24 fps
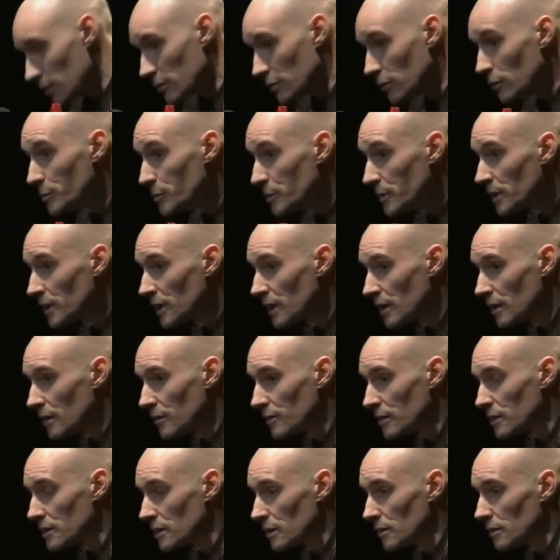duplicate
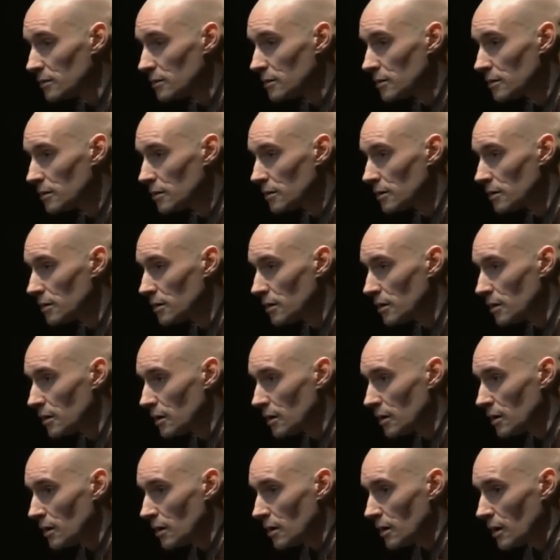results,
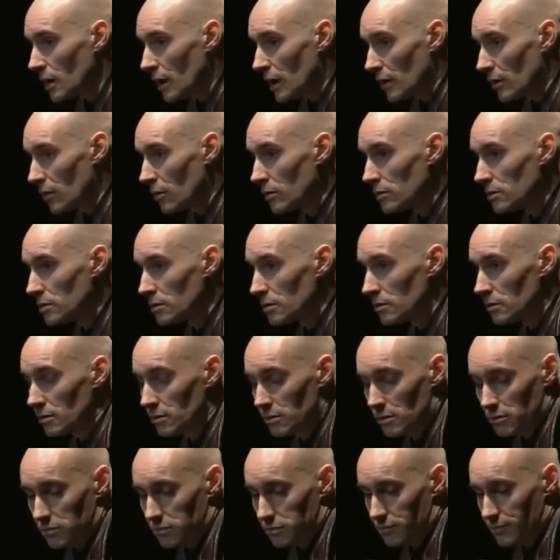and
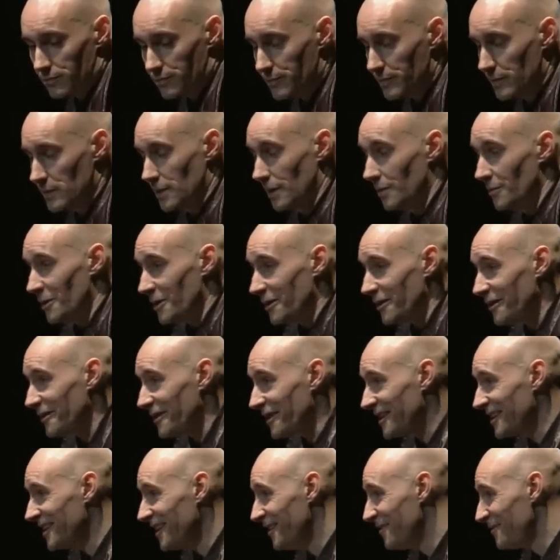also some other
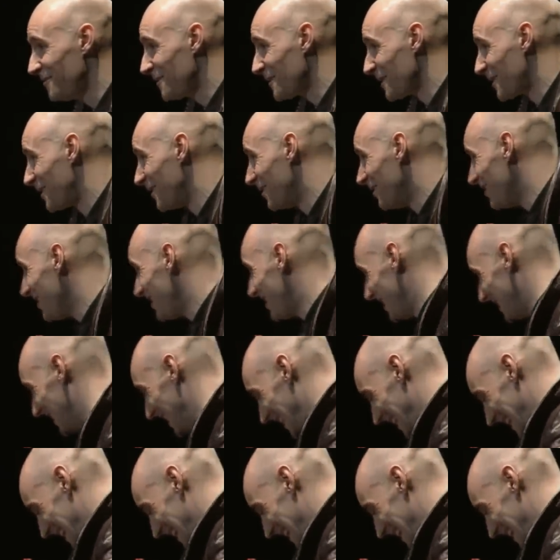thing I've forgotten.